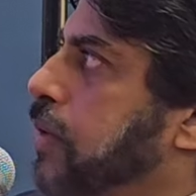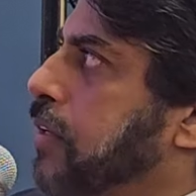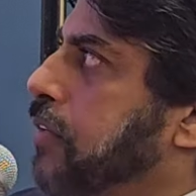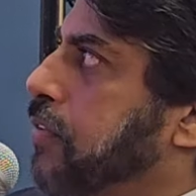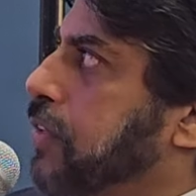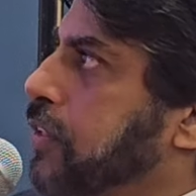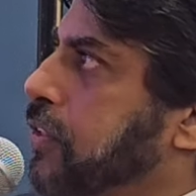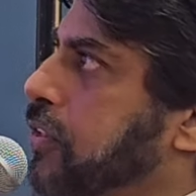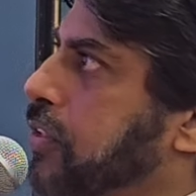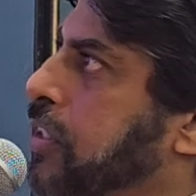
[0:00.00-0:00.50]

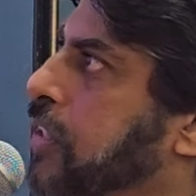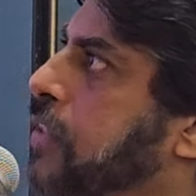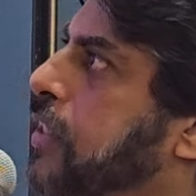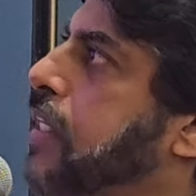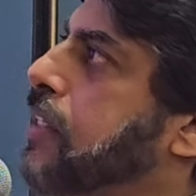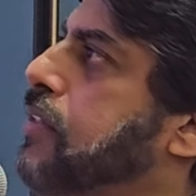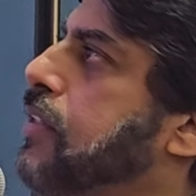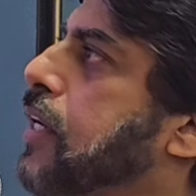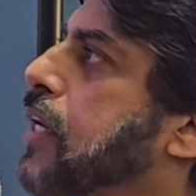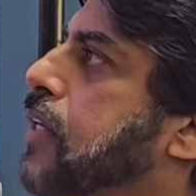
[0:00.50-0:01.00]
beneficiary
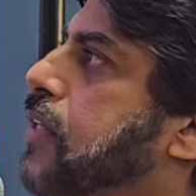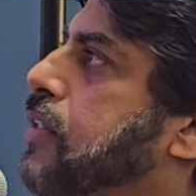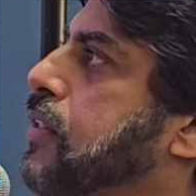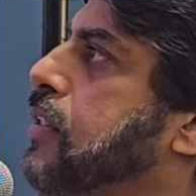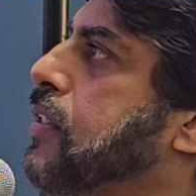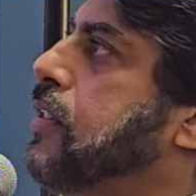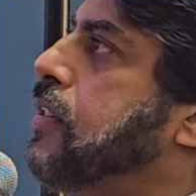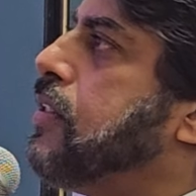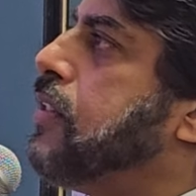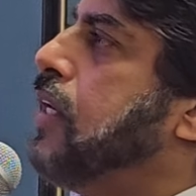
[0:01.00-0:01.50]

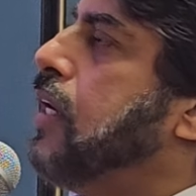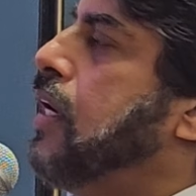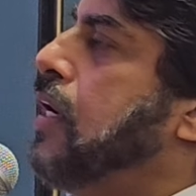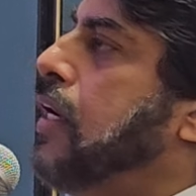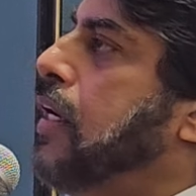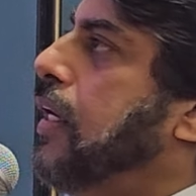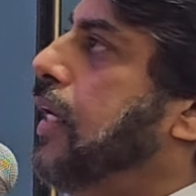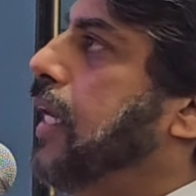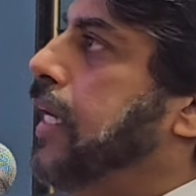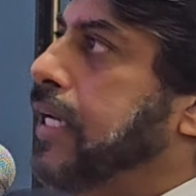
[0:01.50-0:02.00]
transactions,
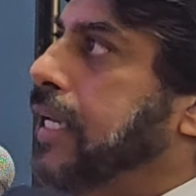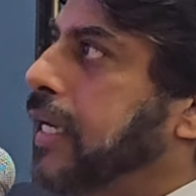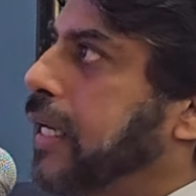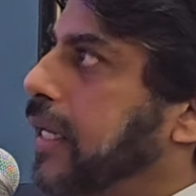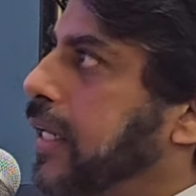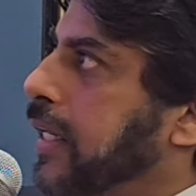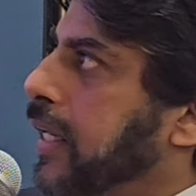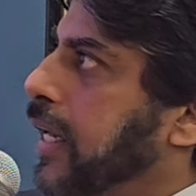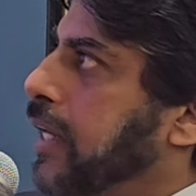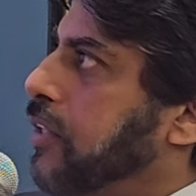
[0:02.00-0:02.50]
any
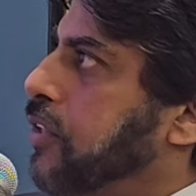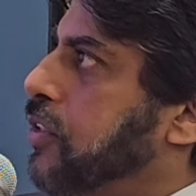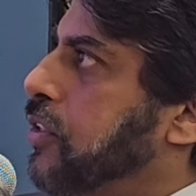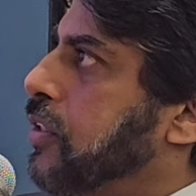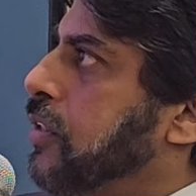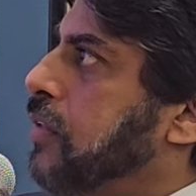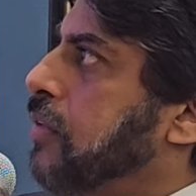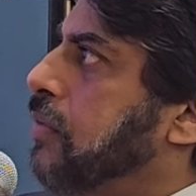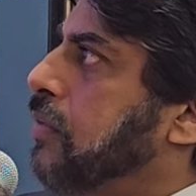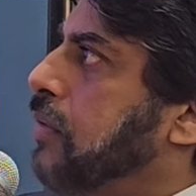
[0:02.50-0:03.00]

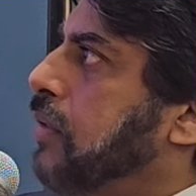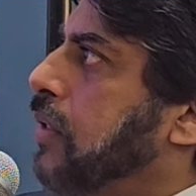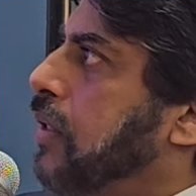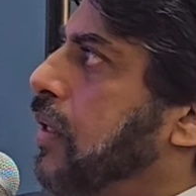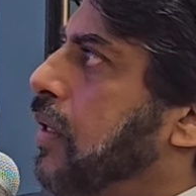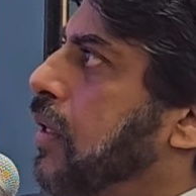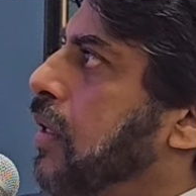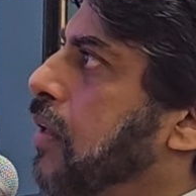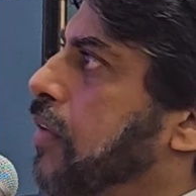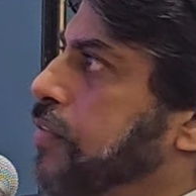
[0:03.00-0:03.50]
litigation,
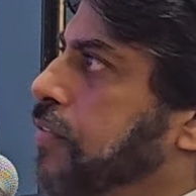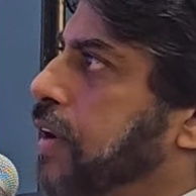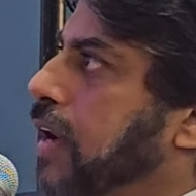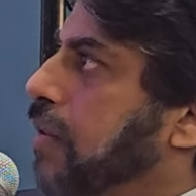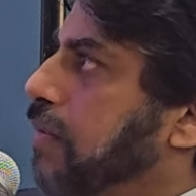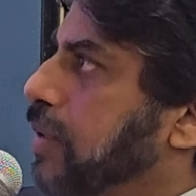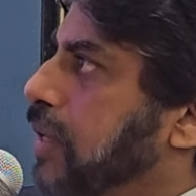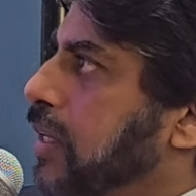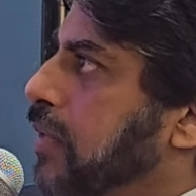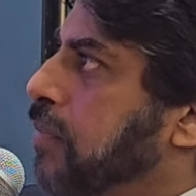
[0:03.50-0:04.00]

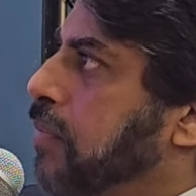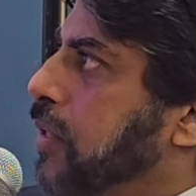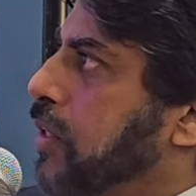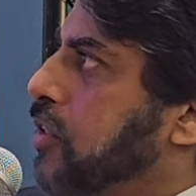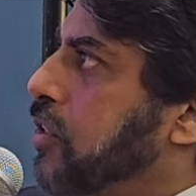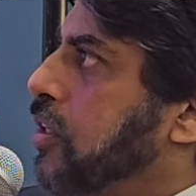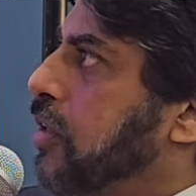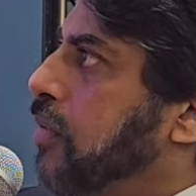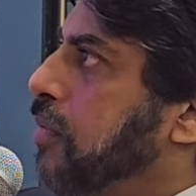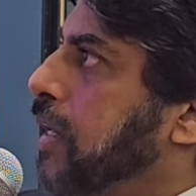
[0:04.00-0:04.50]
family,
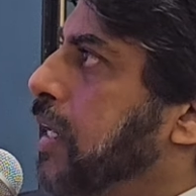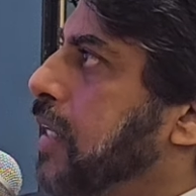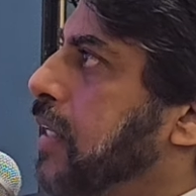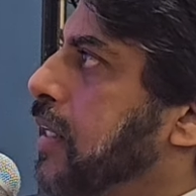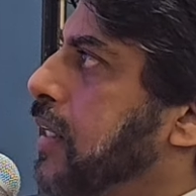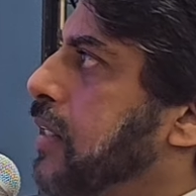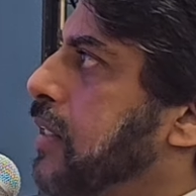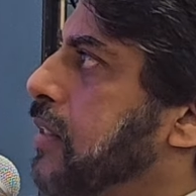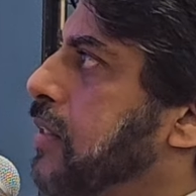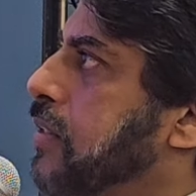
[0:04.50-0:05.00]
personal
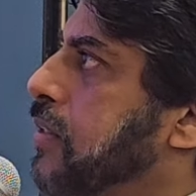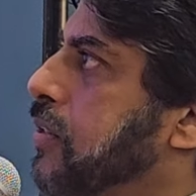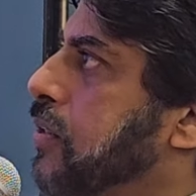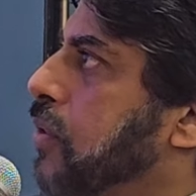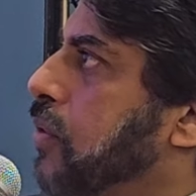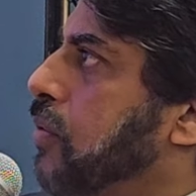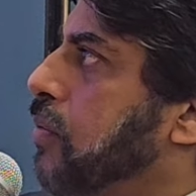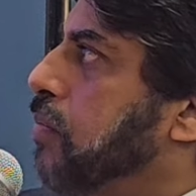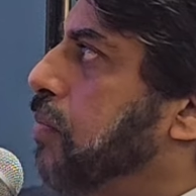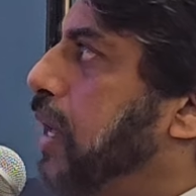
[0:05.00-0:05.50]
maintenance,
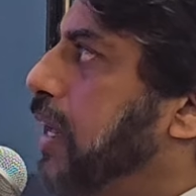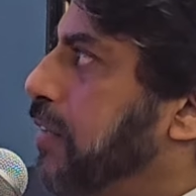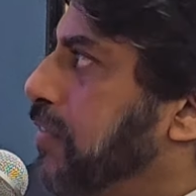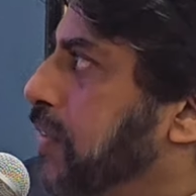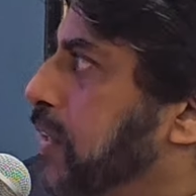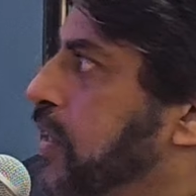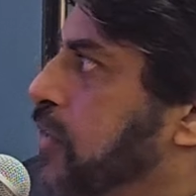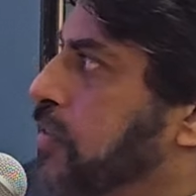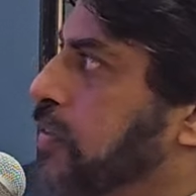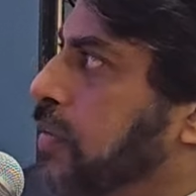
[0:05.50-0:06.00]
so
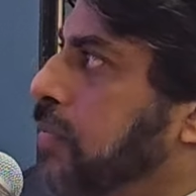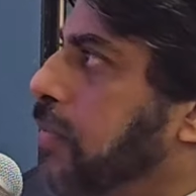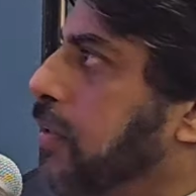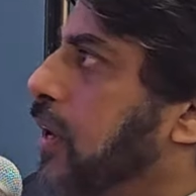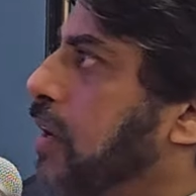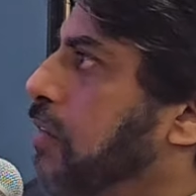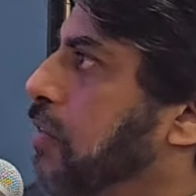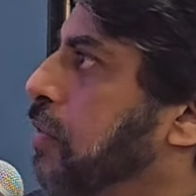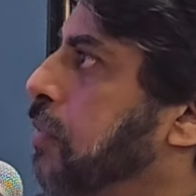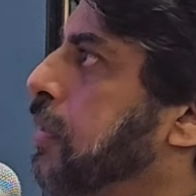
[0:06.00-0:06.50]
benefits from
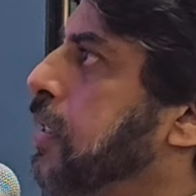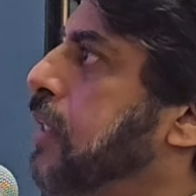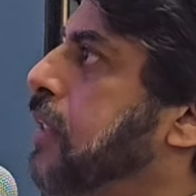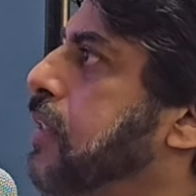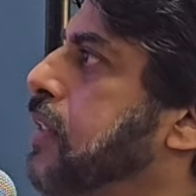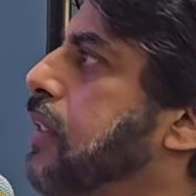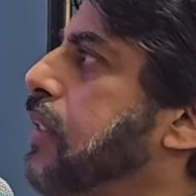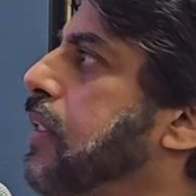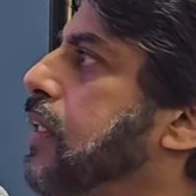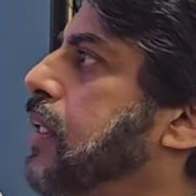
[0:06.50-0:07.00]

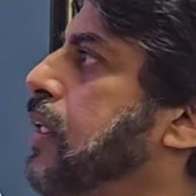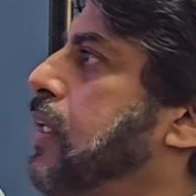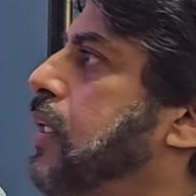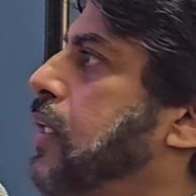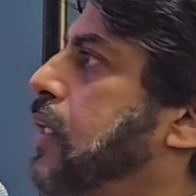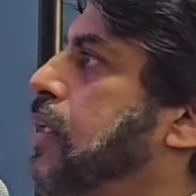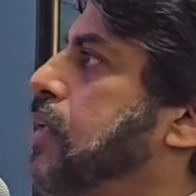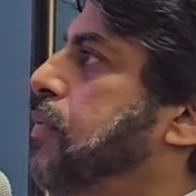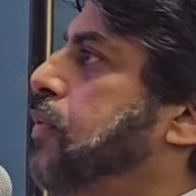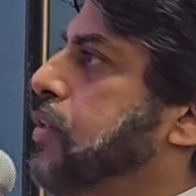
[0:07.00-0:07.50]
government,
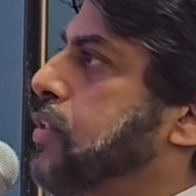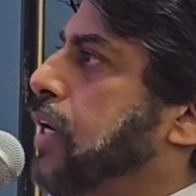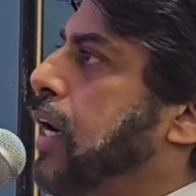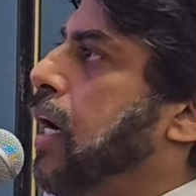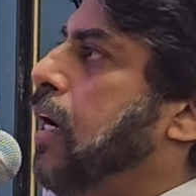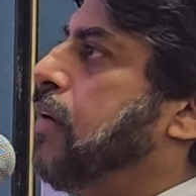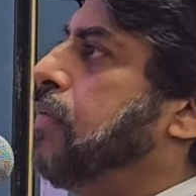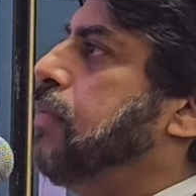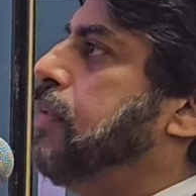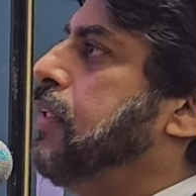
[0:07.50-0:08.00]

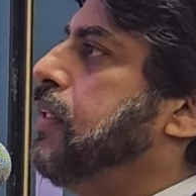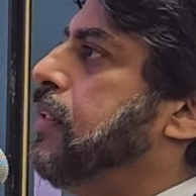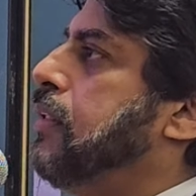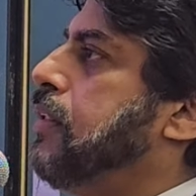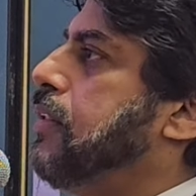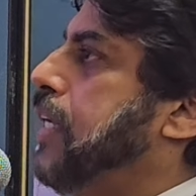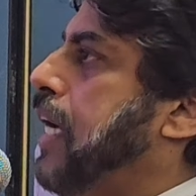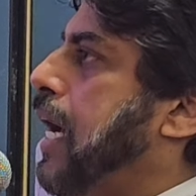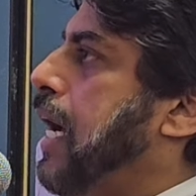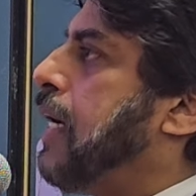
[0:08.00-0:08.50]

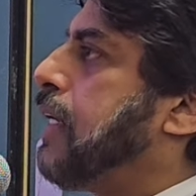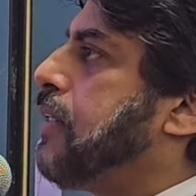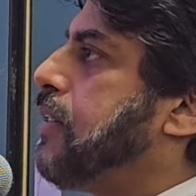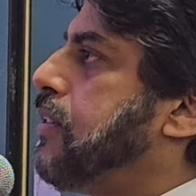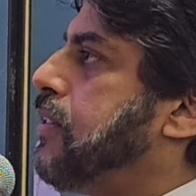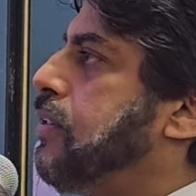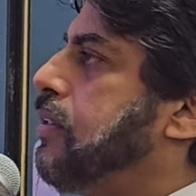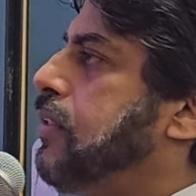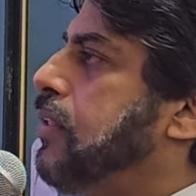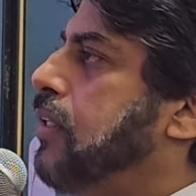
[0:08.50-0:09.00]
retirement,
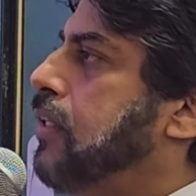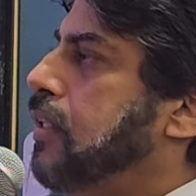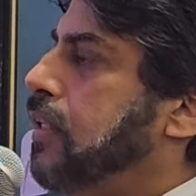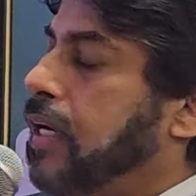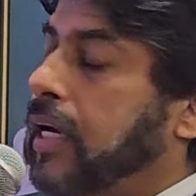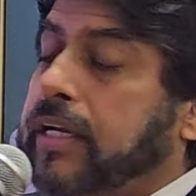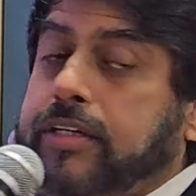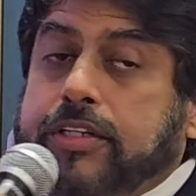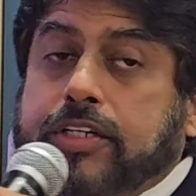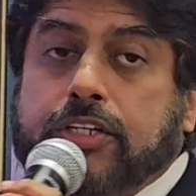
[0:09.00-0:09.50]
tax,
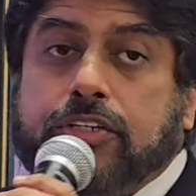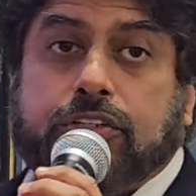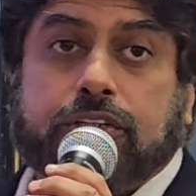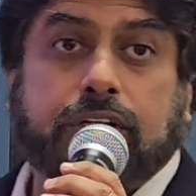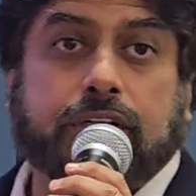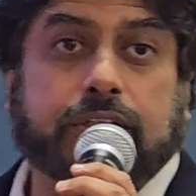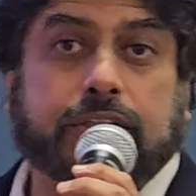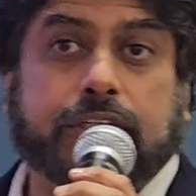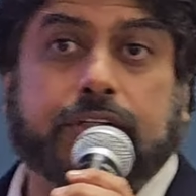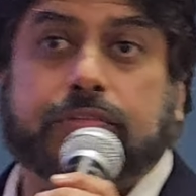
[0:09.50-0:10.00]
and
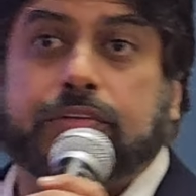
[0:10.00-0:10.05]
digital,